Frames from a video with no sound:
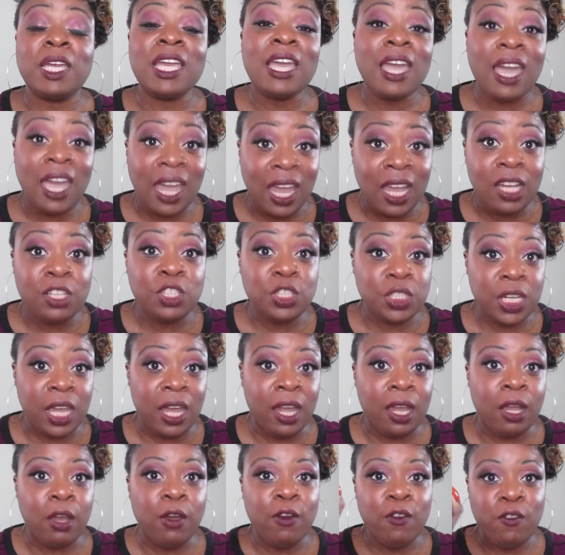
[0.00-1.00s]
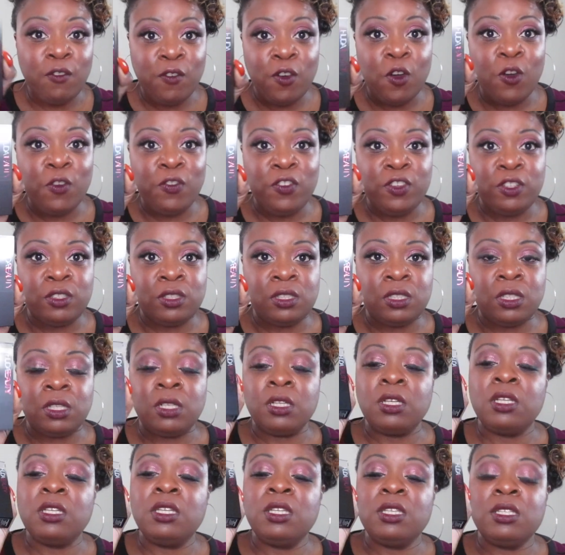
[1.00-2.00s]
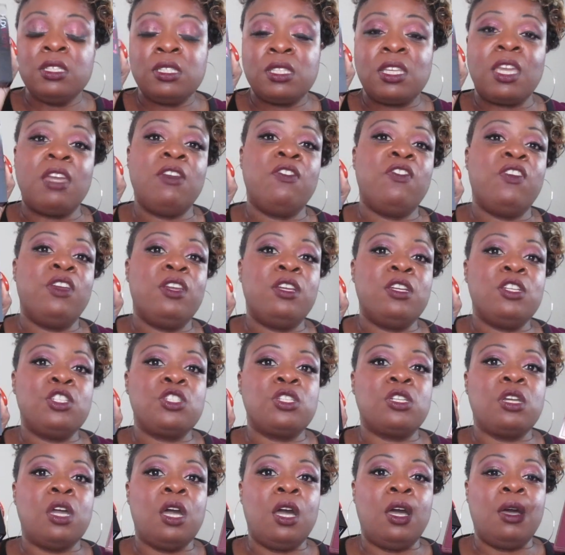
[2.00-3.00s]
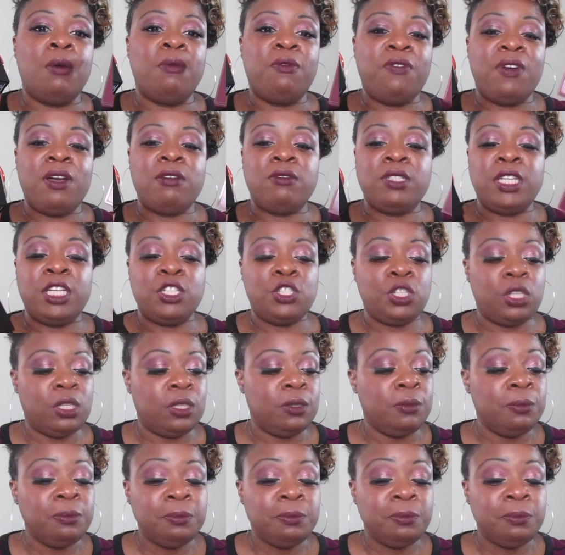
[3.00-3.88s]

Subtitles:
hashtag faux filter skin finish foundation.